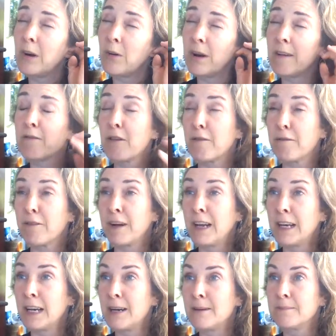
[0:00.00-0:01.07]
don't have the
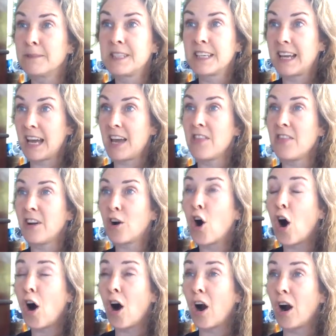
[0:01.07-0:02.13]
freedom to get in the
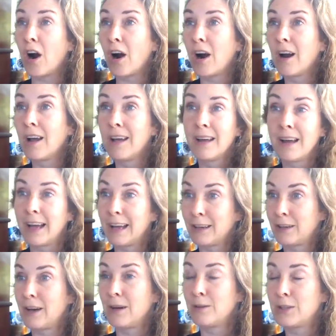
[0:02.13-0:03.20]
car
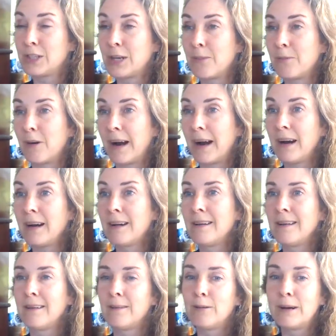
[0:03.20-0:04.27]
and go somewhere.
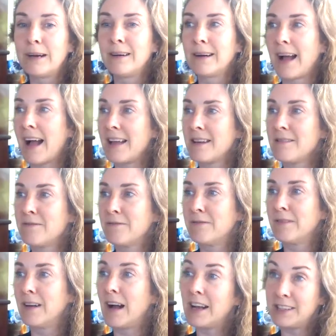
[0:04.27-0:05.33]
We're kind of
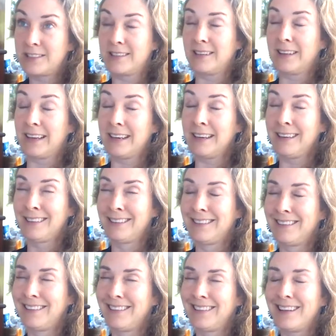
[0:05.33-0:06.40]
isolated
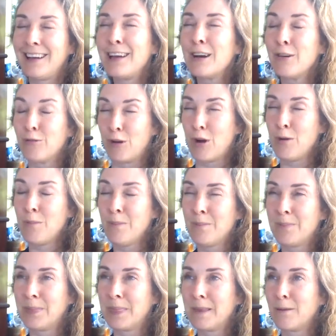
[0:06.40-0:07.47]
in a room
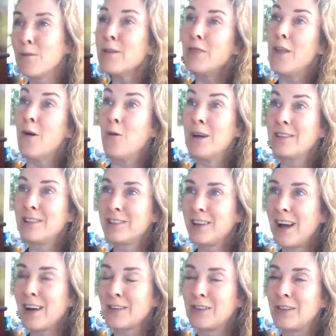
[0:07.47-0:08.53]
with no one to
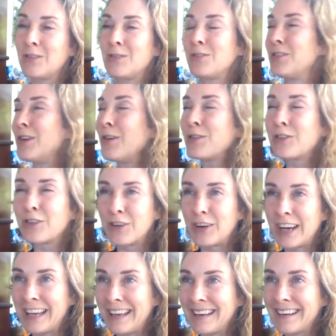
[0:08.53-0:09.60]
talk to. No
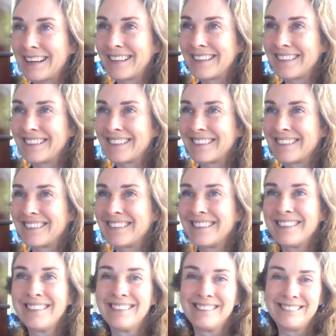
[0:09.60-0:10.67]
screen.
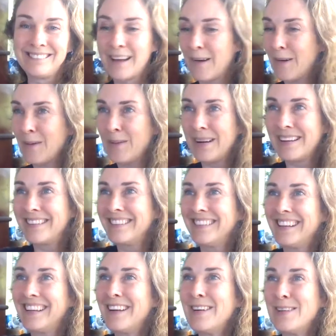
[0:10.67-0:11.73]
No,
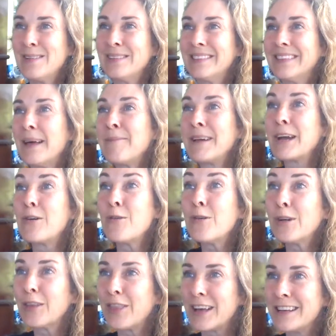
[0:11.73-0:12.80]
let me
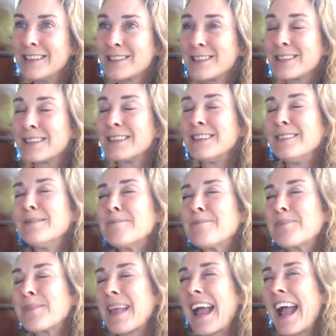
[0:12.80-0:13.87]
Google this.
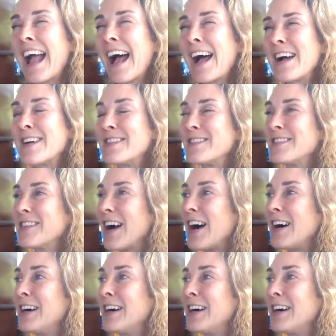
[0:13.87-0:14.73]
And